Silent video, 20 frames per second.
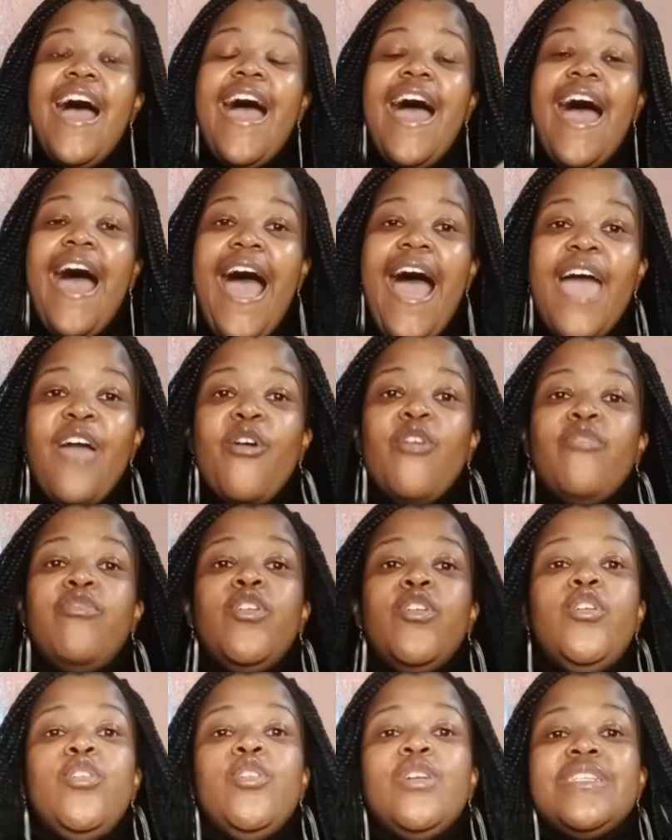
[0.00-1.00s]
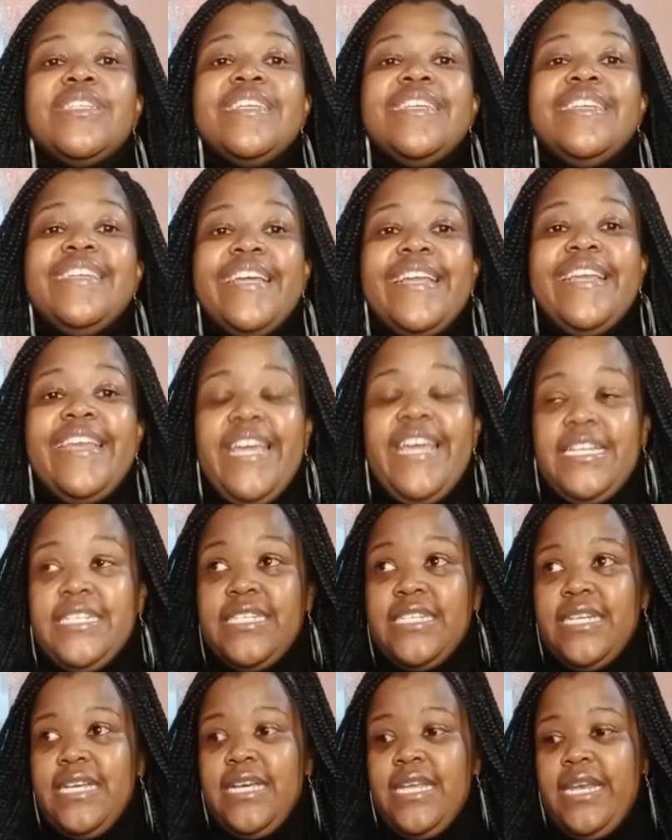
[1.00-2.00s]
I overlooked neglect.
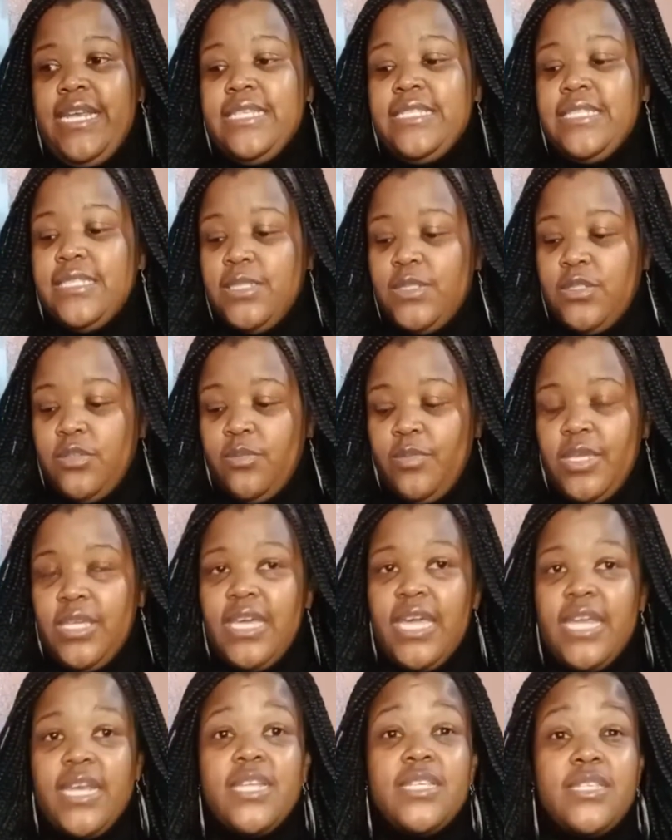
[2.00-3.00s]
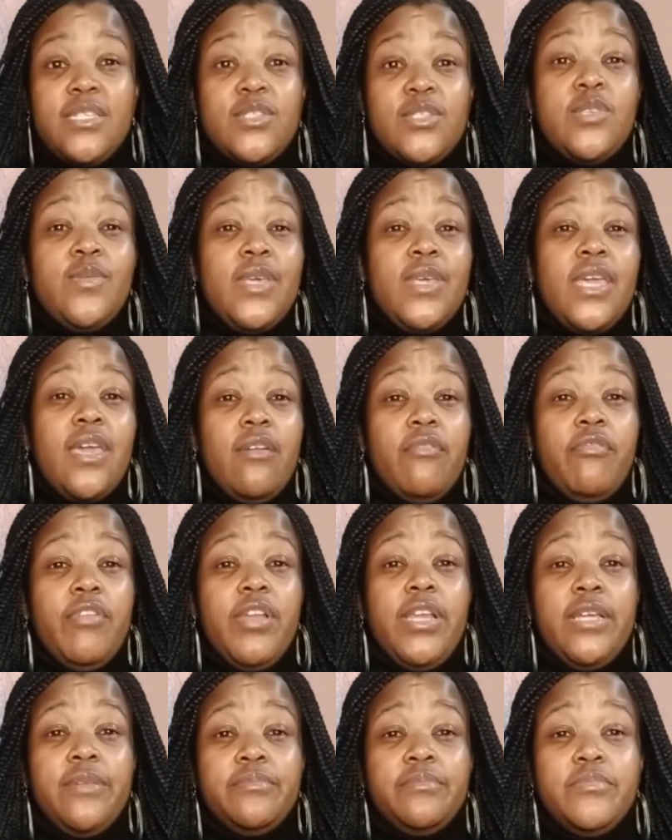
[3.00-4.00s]
Listen to me and listen to me
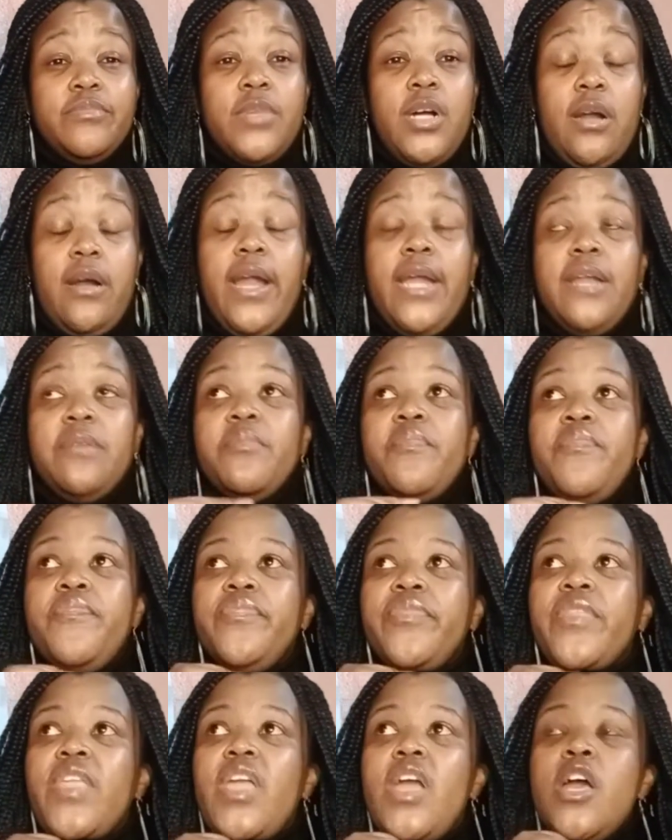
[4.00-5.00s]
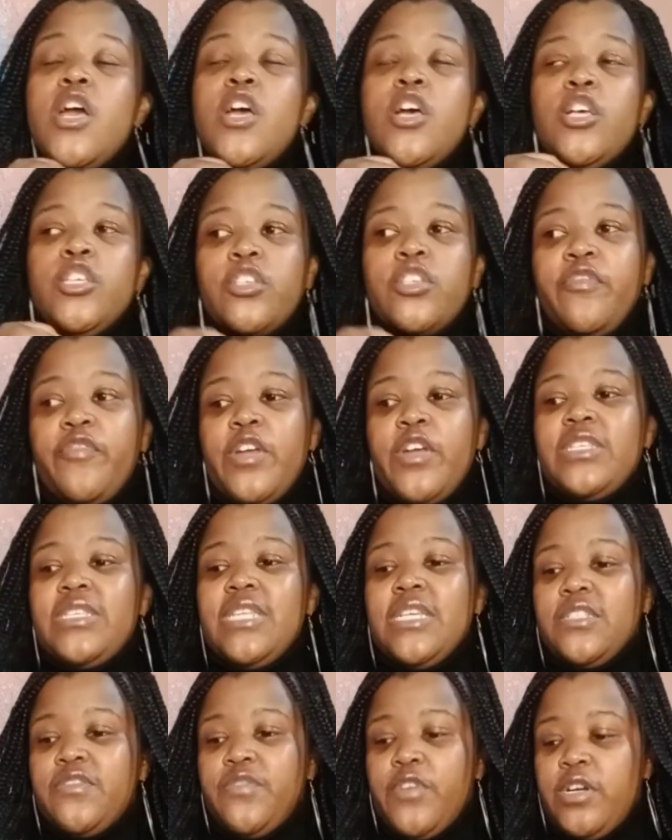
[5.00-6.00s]
carefully. Alright. So first
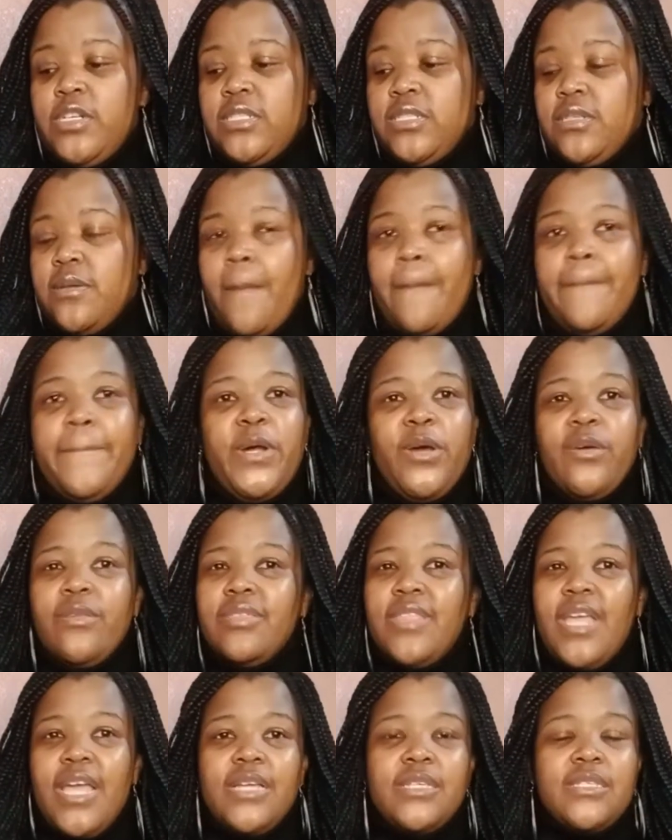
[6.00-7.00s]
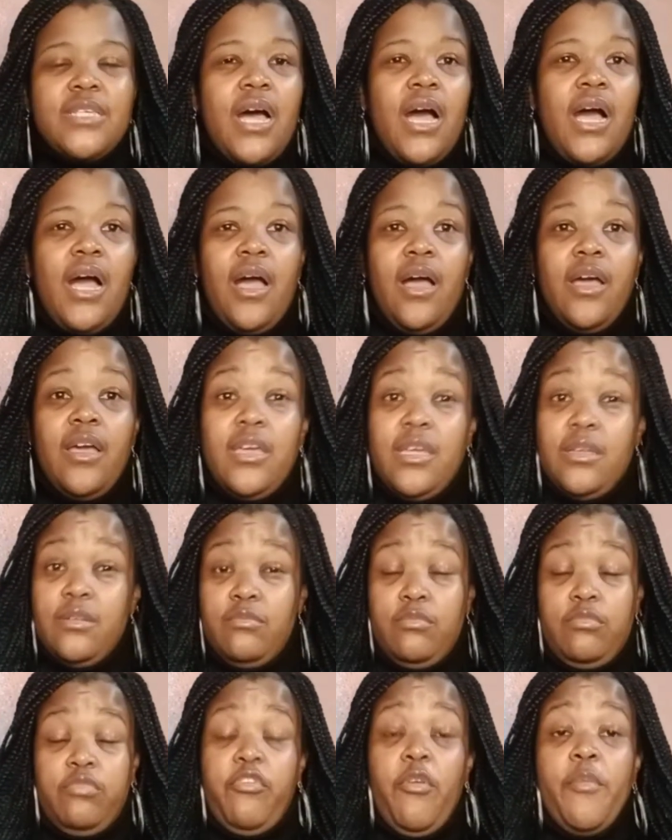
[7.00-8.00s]
things first, birthdays are,
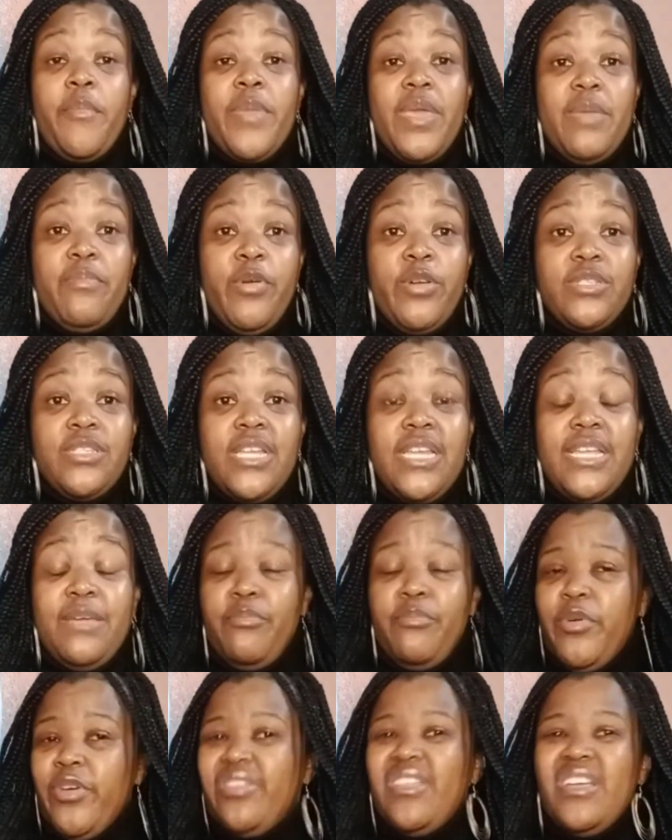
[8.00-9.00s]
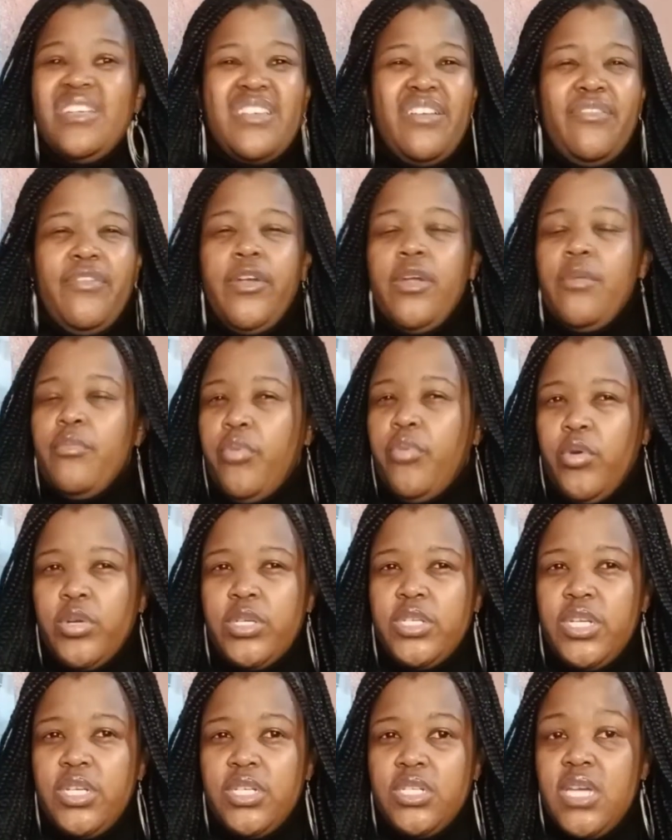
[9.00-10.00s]
for me personally, birthdays are very
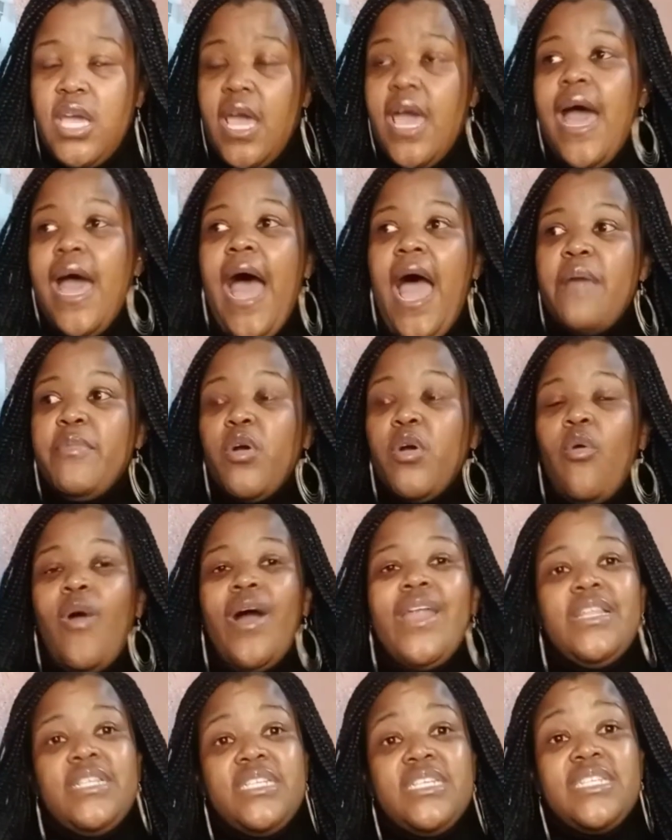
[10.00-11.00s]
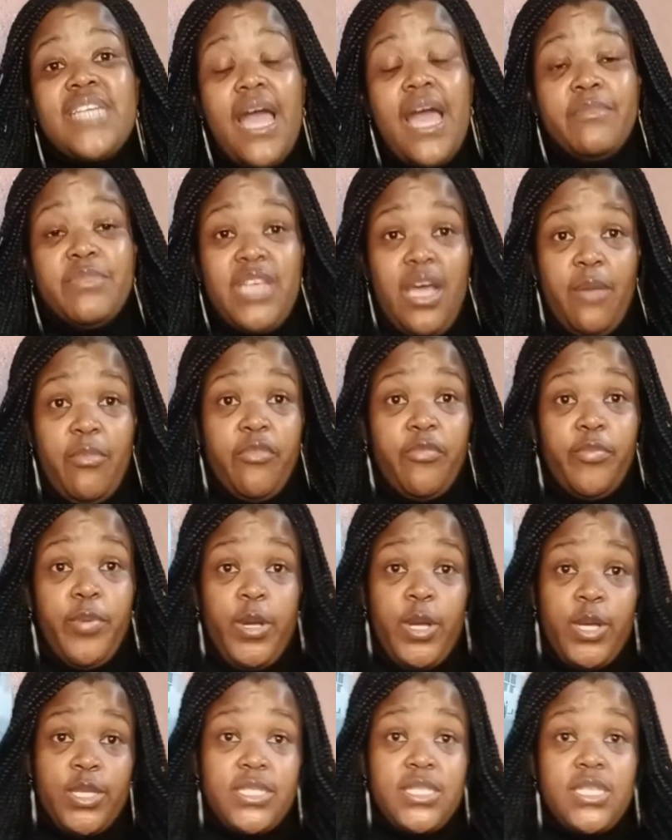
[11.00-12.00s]
important. I'm a quality time type of
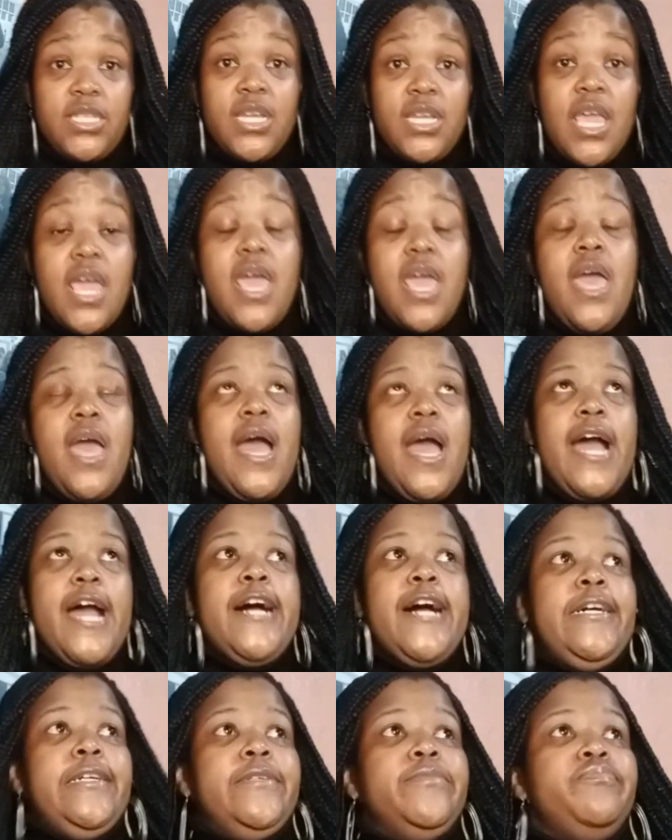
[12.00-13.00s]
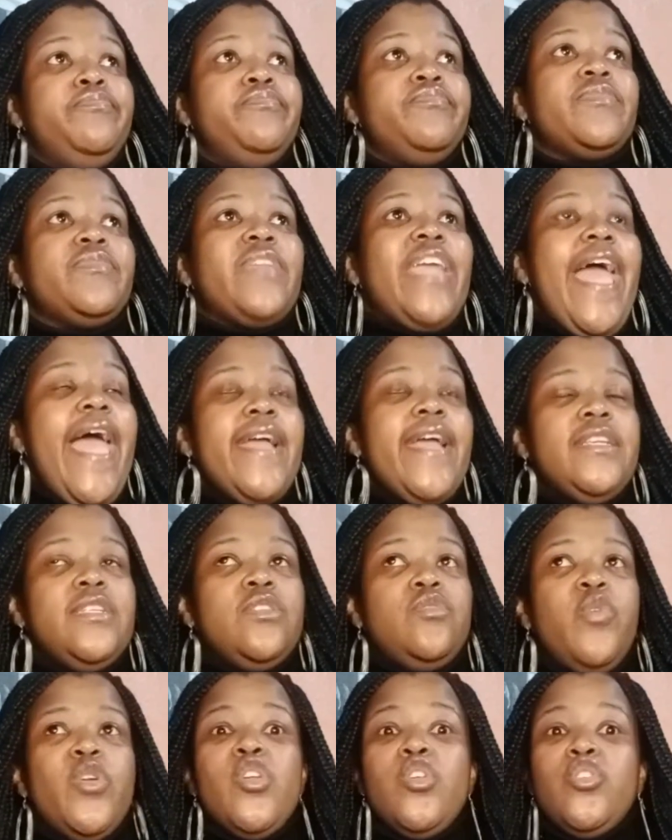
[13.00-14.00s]
person.
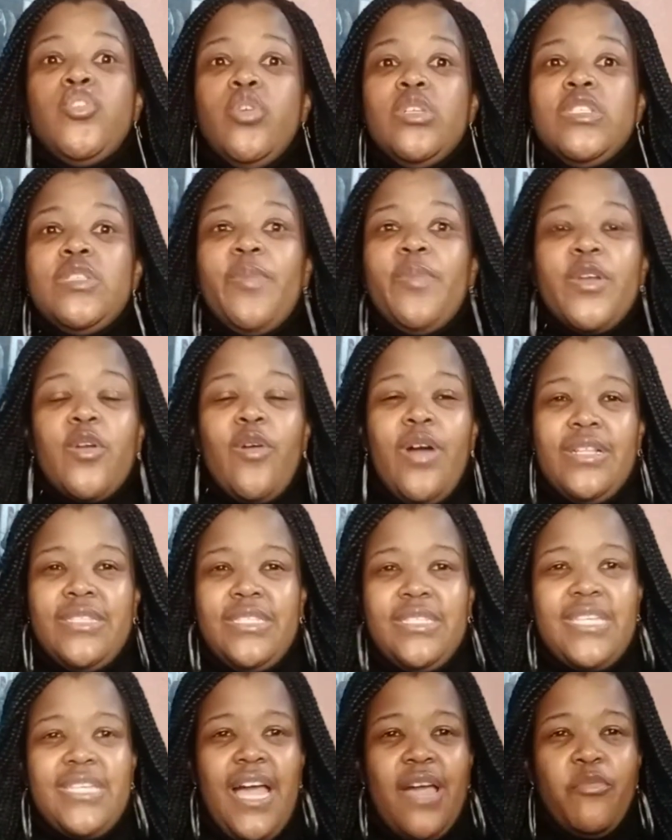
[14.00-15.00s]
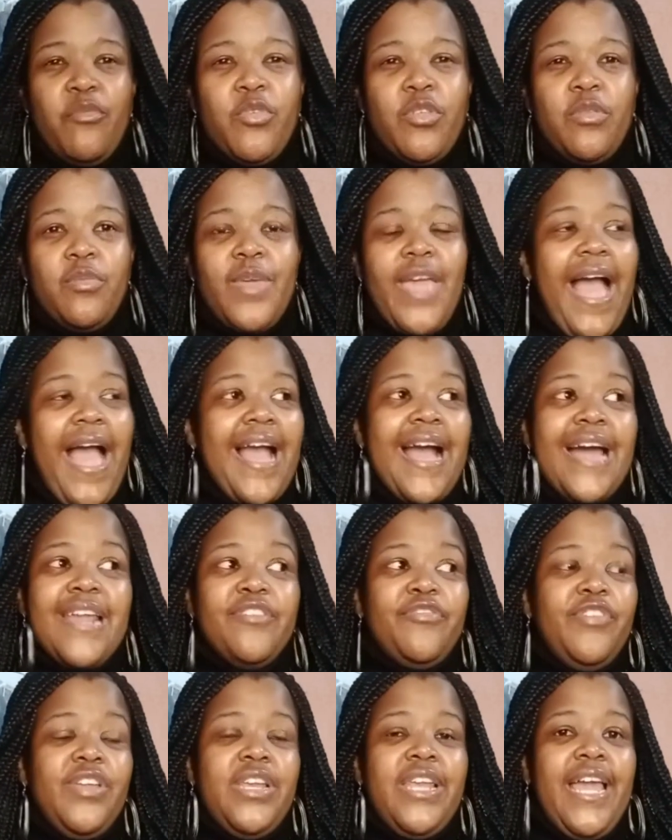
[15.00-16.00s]
And when you don't spend quality time with me, I kind of
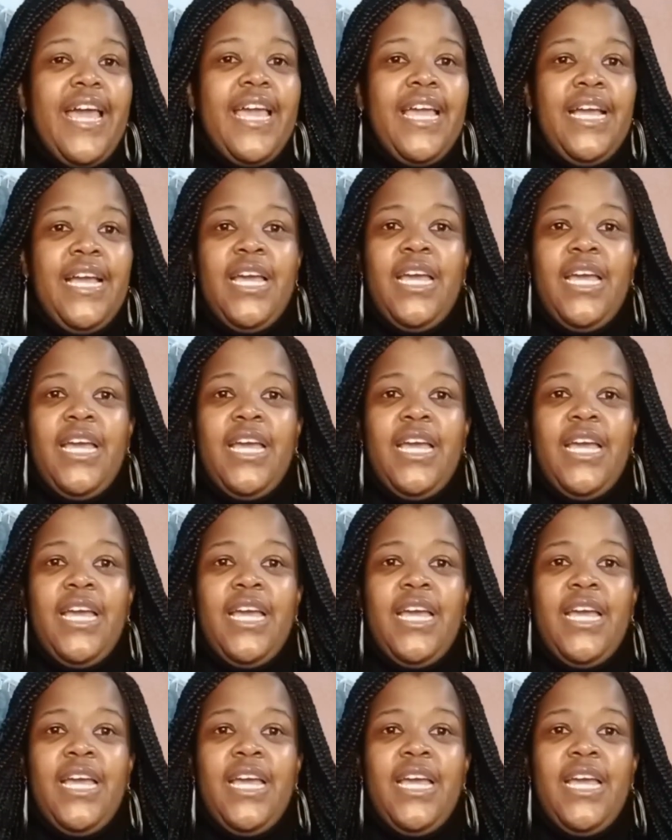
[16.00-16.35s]
feel like